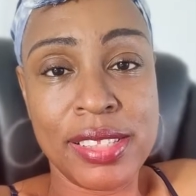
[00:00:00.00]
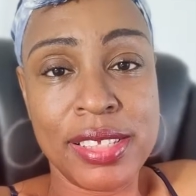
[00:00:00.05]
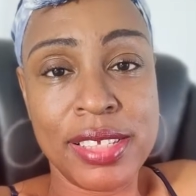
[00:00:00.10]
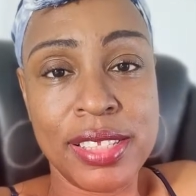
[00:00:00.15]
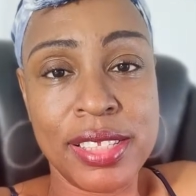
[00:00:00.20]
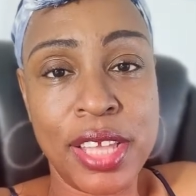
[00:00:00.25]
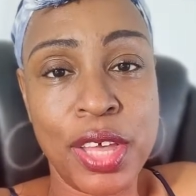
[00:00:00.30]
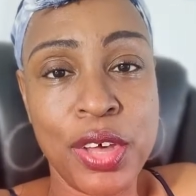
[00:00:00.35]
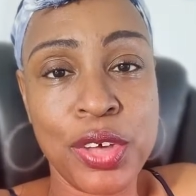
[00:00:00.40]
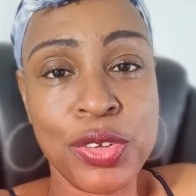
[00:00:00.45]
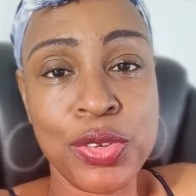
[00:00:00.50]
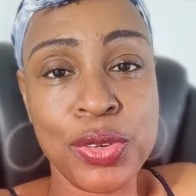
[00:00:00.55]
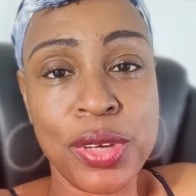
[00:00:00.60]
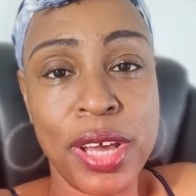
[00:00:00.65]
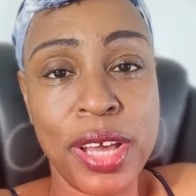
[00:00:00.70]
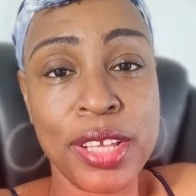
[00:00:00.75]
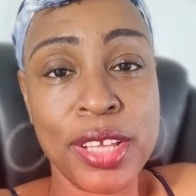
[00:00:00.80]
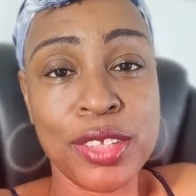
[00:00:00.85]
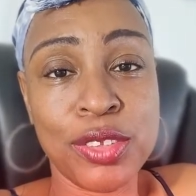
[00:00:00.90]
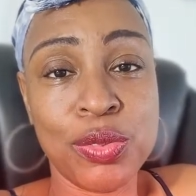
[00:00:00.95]
to tell you
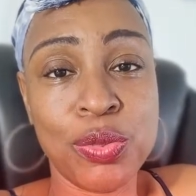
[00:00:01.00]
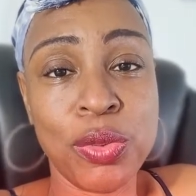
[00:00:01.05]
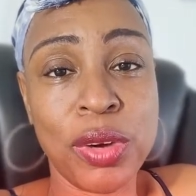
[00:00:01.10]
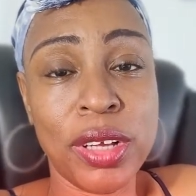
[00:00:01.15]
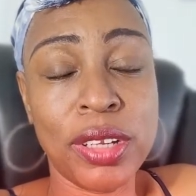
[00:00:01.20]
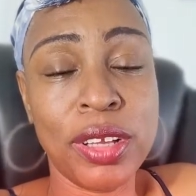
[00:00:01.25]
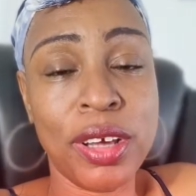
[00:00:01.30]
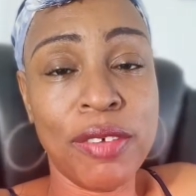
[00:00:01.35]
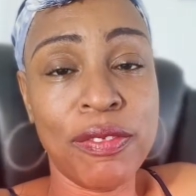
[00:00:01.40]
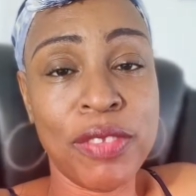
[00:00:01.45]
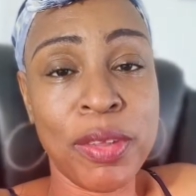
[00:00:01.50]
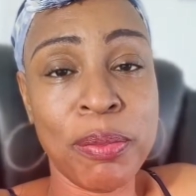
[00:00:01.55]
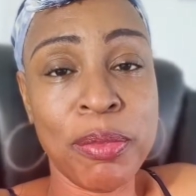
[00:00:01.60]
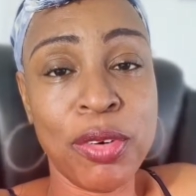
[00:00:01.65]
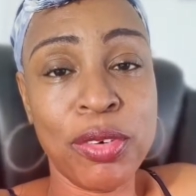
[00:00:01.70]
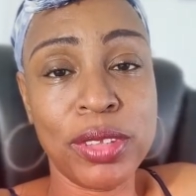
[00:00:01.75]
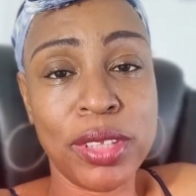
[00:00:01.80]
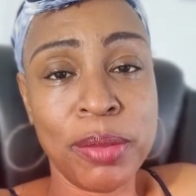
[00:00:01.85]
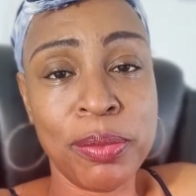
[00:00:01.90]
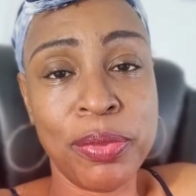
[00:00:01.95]
guys one of the
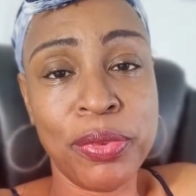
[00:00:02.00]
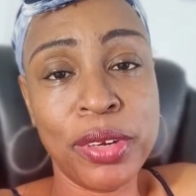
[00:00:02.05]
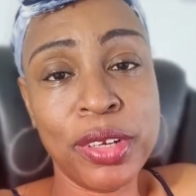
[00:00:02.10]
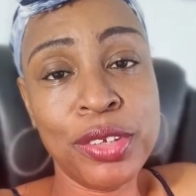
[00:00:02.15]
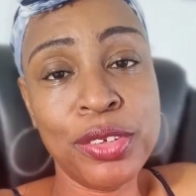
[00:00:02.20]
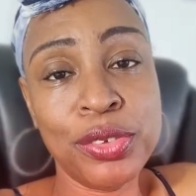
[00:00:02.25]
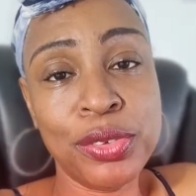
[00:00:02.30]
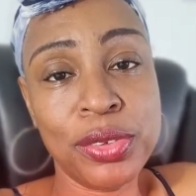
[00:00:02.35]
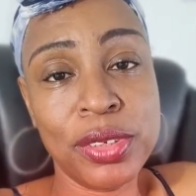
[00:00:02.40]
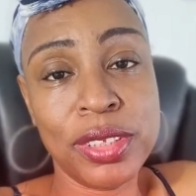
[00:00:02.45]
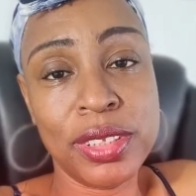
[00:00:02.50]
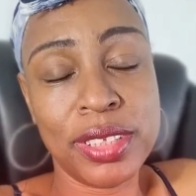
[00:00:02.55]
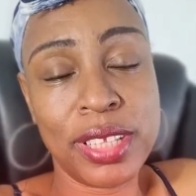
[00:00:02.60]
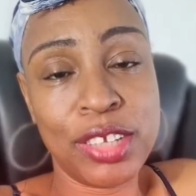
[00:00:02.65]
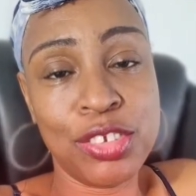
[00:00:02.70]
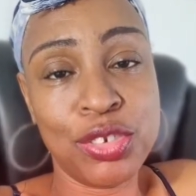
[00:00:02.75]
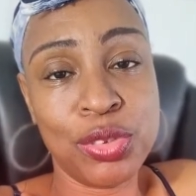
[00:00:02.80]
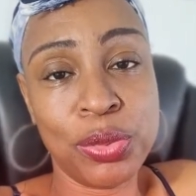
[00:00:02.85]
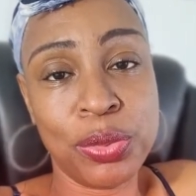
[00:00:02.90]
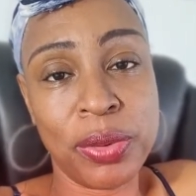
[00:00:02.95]
most important duties
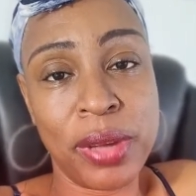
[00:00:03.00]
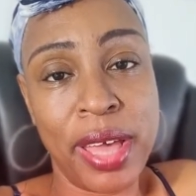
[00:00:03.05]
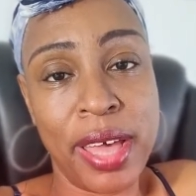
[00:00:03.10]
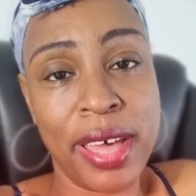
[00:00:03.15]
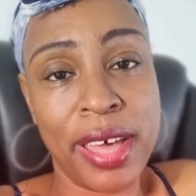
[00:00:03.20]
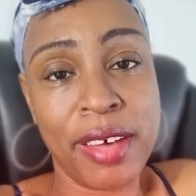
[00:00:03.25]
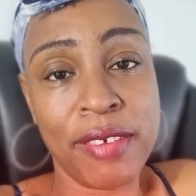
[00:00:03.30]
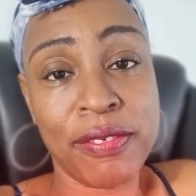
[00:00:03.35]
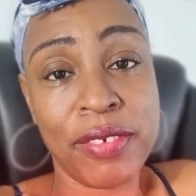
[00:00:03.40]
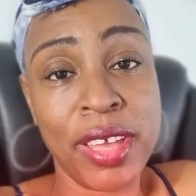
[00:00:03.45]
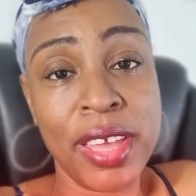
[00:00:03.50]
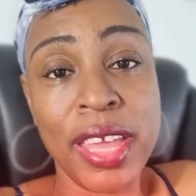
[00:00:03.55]
that you will have.